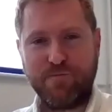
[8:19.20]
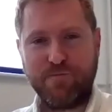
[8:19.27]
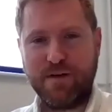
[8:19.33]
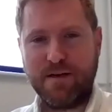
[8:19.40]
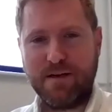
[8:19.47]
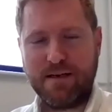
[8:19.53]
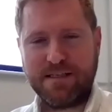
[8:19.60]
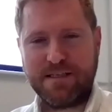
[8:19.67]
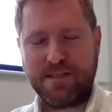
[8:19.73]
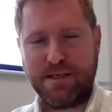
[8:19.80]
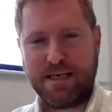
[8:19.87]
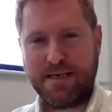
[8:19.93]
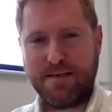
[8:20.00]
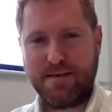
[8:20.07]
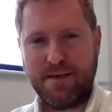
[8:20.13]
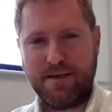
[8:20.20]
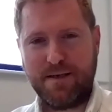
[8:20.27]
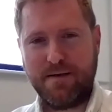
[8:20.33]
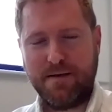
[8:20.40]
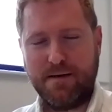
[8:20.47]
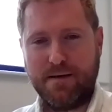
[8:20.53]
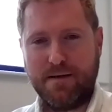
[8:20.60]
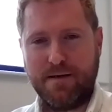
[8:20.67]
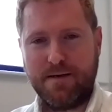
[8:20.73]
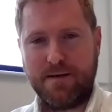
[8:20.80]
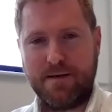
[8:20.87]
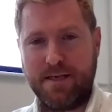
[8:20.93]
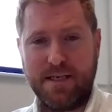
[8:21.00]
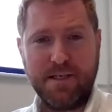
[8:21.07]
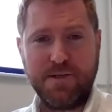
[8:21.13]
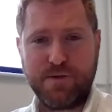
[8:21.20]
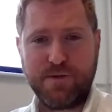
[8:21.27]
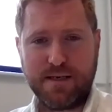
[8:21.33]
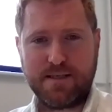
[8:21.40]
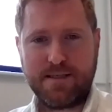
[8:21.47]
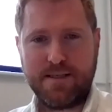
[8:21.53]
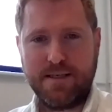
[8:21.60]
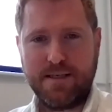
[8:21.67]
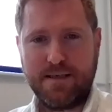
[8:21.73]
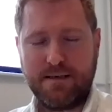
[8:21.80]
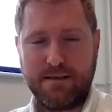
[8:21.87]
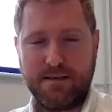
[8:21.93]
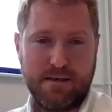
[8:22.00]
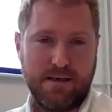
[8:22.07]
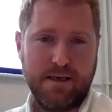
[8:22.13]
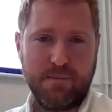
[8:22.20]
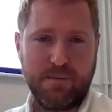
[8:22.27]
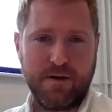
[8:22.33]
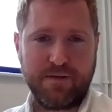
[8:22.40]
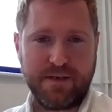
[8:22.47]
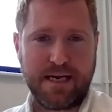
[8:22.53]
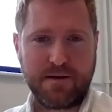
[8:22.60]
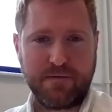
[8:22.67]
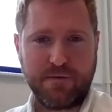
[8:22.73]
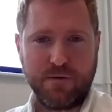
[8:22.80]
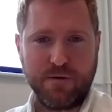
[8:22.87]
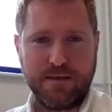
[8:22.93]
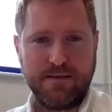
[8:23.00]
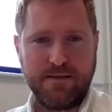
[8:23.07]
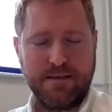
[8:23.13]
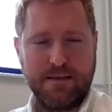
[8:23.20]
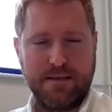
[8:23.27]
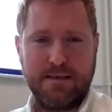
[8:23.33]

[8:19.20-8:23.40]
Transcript: kind of realised you had an interest in it and clearly a bit of a knack for it.